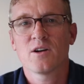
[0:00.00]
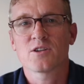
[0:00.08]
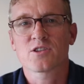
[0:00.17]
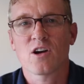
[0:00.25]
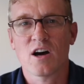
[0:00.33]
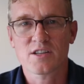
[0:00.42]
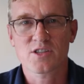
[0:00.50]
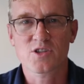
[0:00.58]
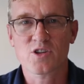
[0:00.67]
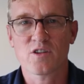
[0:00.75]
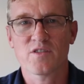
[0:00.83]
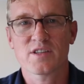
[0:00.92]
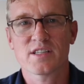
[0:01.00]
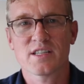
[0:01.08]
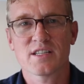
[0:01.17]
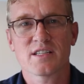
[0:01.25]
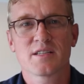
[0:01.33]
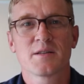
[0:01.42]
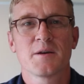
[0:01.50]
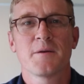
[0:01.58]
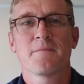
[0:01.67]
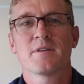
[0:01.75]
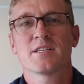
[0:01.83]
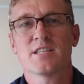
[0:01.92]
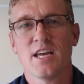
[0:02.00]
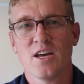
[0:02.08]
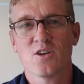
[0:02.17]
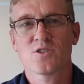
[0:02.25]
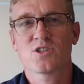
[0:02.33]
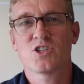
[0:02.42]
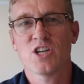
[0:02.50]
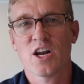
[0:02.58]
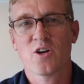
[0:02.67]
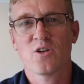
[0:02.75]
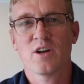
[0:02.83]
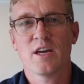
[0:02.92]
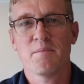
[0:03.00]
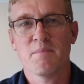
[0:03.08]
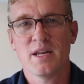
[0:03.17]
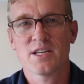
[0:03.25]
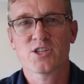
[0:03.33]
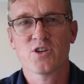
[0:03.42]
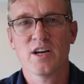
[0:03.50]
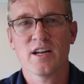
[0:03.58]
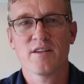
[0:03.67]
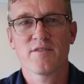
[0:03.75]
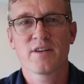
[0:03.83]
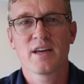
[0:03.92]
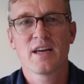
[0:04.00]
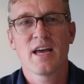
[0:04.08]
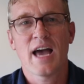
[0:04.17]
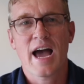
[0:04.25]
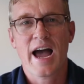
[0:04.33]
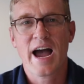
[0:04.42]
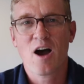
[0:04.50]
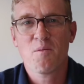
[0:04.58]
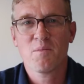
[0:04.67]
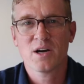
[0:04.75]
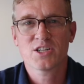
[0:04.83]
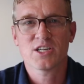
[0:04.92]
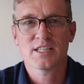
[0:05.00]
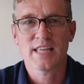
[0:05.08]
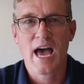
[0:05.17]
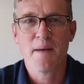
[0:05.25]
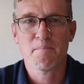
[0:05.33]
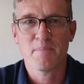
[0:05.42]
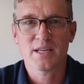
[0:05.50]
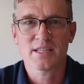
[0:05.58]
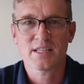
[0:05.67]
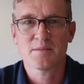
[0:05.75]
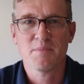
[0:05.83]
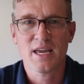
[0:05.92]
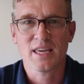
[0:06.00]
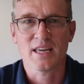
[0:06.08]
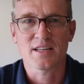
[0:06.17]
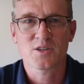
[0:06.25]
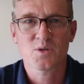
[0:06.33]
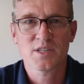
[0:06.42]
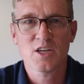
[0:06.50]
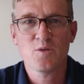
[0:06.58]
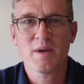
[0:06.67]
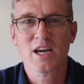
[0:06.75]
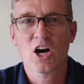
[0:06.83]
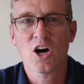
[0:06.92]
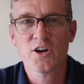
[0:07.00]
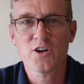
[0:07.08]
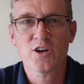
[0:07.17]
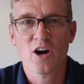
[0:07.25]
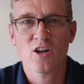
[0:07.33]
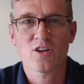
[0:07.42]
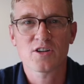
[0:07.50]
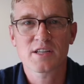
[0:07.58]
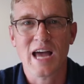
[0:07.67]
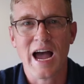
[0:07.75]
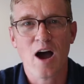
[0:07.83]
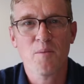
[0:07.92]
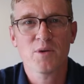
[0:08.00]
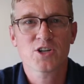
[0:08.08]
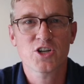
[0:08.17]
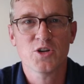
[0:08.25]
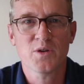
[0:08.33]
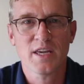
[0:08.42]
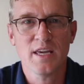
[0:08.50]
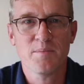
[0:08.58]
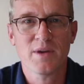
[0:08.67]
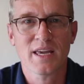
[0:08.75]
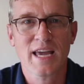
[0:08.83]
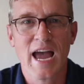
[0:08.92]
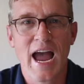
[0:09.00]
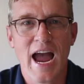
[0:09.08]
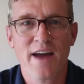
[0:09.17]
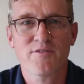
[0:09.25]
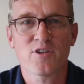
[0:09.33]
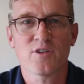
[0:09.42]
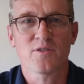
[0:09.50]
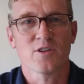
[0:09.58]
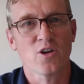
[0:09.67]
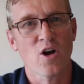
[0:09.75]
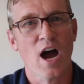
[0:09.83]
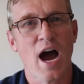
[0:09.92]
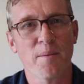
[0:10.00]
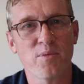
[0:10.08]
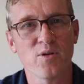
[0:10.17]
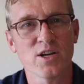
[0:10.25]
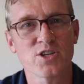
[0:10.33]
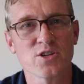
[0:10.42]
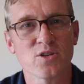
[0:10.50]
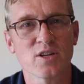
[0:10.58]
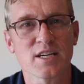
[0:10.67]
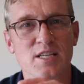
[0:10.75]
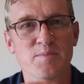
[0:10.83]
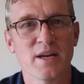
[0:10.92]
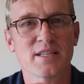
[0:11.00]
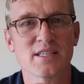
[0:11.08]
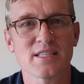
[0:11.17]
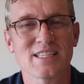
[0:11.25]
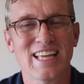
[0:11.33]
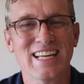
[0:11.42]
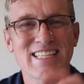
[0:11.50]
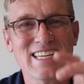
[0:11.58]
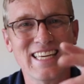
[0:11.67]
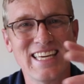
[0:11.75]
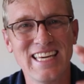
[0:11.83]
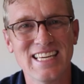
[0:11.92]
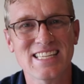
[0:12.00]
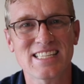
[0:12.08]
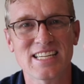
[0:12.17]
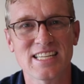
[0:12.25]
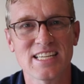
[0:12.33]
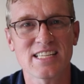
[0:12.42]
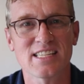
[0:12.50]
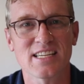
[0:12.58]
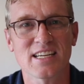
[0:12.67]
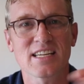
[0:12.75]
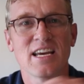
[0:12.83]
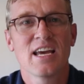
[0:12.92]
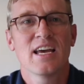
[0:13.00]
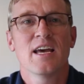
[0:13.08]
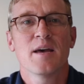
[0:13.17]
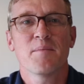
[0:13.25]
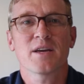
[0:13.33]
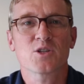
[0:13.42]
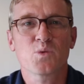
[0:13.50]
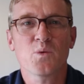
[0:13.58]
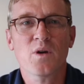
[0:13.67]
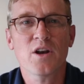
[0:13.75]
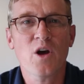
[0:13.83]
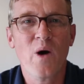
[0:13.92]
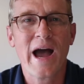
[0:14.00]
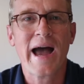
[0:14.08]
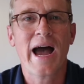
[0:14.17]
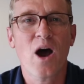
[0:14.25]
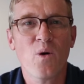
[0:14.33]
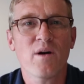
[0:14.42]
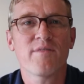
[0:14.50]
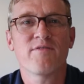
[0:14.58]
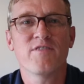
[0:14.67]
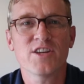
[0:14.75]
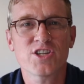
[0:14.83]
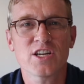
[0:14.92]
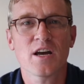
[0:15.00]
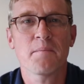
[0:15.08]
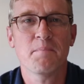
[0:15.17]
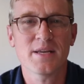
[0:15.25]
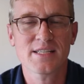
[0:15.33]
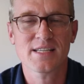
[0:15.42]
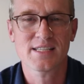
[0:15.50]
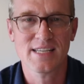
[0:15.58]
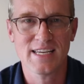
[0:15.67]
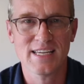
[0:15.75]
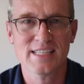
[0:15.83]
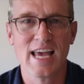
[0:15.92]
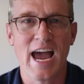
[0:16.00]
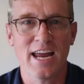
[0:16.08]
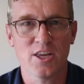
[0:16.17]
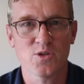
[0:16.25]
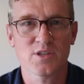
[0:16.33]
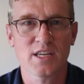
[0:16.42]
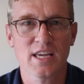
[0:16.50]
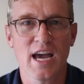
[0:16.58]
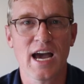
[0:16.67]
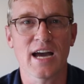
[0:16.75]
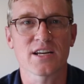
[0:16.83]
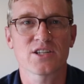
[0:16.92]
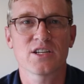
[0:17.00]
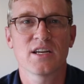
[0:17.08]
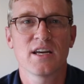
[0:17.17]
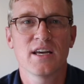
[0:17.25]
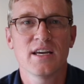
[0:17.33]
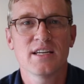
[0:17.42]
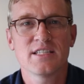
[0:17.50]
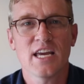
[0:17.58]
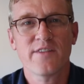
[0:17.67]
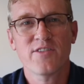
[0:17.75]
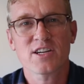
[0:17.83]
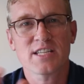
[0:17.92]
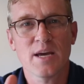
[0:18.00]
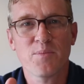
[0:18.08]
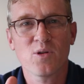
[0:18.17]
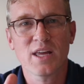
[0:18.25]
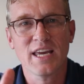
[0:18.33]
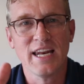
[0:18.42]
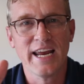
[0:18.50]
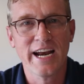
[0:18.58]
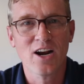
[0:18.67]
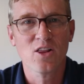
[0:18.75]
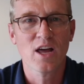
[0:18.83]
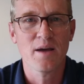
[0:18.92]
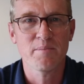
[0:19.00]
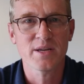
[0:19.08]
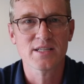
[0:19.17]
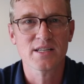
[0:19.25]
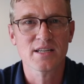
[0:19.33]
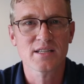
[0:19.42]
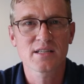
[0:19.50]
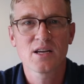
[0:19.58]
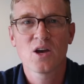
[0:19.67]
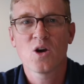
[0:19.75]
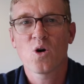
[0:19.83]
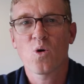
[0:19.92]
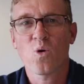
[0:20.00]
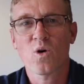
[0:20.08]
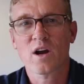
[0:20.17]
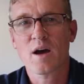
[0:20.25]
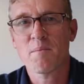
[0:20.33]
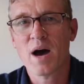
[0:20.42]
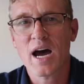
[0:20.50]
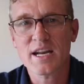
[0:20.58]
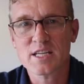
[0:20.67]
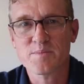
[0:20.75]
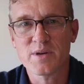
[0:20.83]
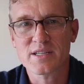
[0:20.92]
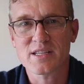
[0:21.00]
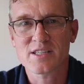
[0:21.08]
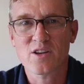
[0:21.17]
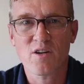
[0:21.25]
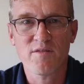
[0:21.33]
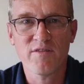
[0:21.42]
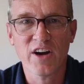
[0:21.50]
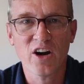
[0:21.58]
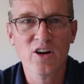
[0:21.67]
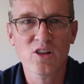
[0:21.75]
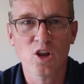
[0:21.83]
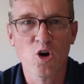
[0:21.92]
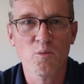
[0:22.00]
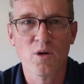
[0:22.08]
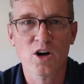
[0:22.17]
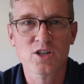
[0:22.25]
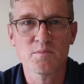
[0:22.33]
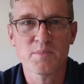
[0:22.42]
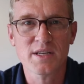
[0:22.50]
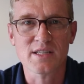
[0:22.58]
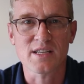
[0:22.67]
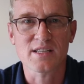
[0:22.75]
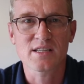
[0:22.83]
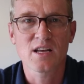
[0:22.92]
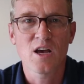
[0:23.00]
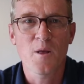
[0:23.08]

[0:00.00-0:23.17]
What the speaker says: it's cost of services, sales, general, administrative. How much is that business making? So say you make $100, how much are you keeping after your operational expenses? That's a key statistic because we want to know how efficient a business is at using cash. Take, for example, like an airline business or a commodities business. They're a very low margin business.